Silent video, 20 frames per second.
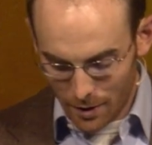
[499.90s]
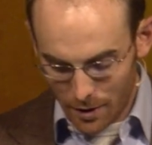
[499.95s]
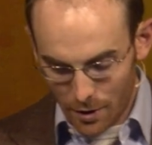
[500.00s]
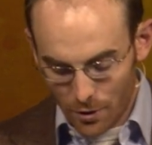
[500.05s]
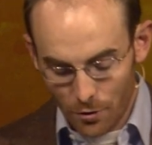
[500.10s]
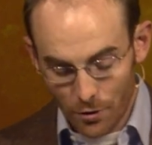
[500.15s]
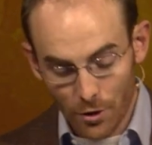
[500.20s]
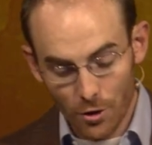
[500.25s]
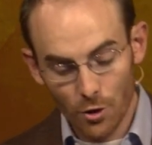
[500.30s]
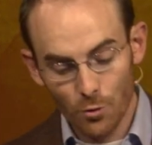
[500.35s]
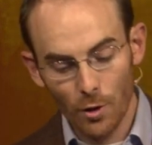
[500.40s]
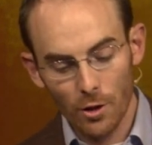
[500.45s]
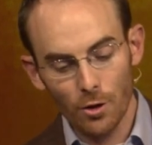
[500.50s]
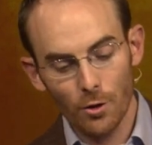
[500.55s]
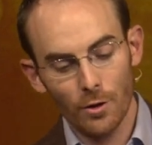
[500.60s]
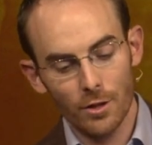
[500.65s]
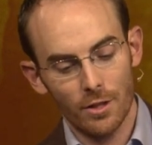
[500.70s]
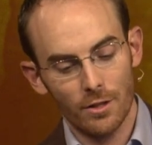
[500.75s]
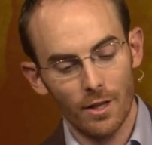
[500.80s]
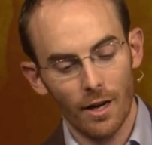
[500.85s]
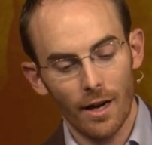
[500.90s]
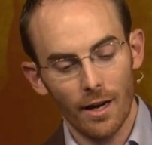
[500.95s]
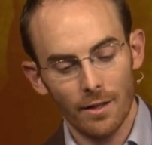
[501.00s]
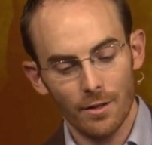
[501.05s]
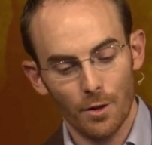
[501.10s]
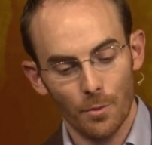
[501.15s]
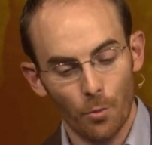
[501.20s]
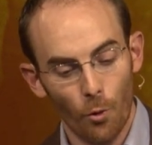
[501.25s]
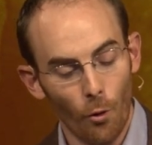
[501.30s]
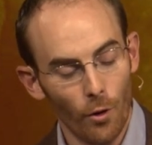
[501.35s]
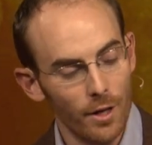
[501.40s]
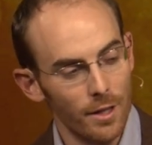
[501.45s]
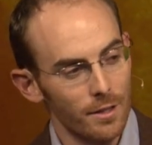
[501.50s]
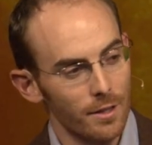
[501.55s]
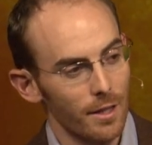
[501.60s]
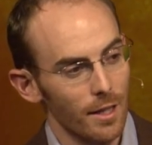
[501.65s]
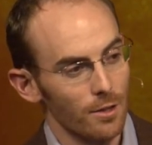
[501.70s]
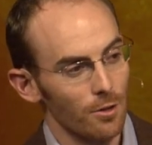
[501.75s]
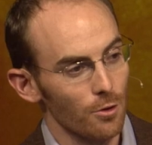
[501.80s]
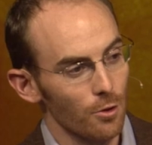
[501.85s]
So, this is what Lewis does. The point is
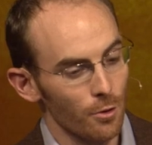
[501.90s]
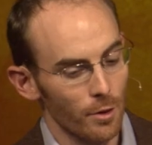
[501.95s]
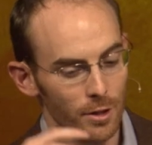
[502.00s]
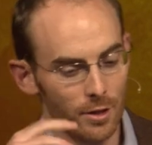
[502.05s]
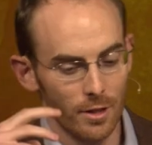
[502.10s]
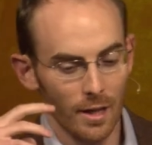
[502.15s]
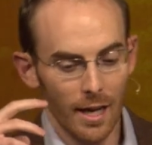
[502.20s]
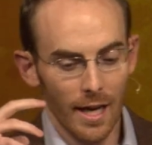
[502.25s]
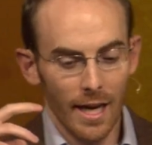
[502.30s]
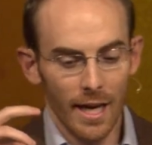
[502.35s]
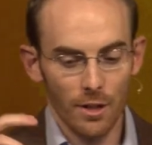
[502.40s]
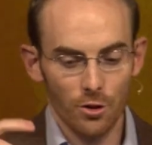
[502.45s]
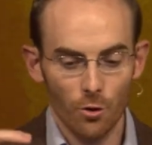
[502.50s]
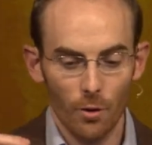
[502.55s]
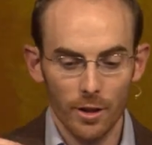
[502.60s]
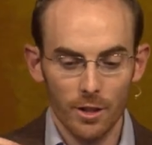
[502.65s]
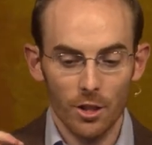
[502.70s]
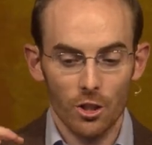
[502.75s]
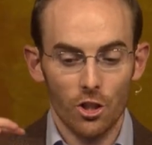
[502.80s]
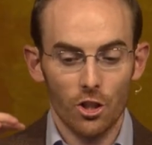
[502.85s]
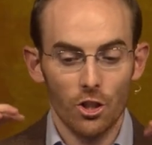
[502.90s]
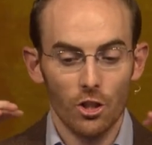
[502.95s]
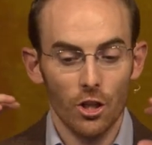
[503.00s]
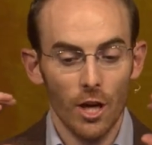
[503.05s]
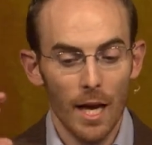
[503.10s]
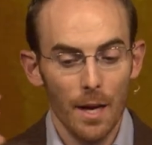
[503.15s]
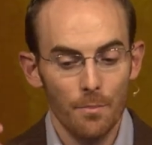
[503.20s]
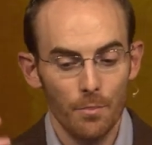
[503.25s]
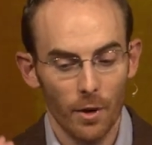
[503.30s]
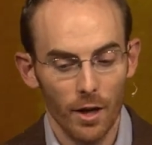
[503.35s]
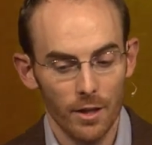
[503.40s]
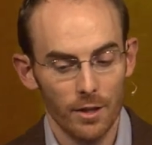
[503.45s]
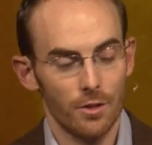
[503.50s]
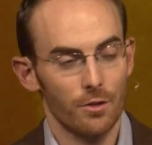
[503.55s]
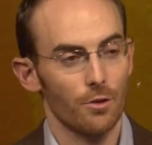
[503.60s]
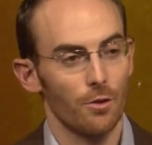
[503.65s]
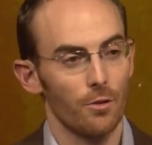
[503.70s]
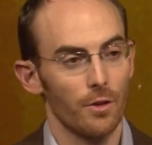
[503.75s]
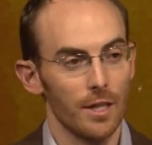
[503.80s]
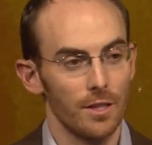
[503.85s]
this Lewis is going to shape us
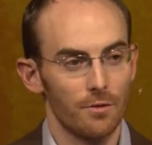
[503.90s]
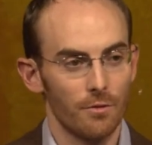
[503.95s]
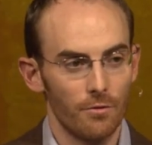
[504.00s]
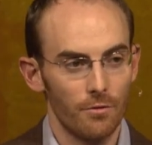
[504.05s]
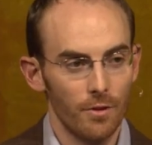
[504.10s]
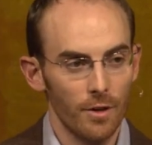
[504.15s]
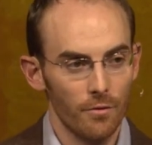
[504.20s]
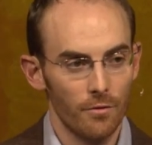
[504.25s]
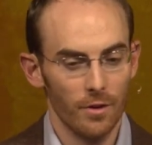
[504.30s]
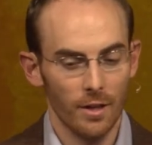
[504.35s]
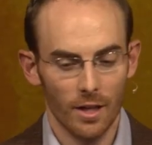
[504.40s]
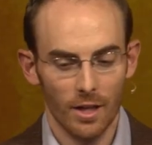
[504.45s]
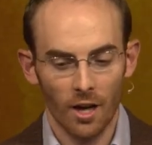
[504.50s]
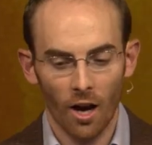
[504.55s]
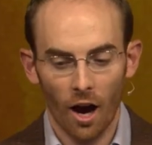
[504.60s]
through these vivid,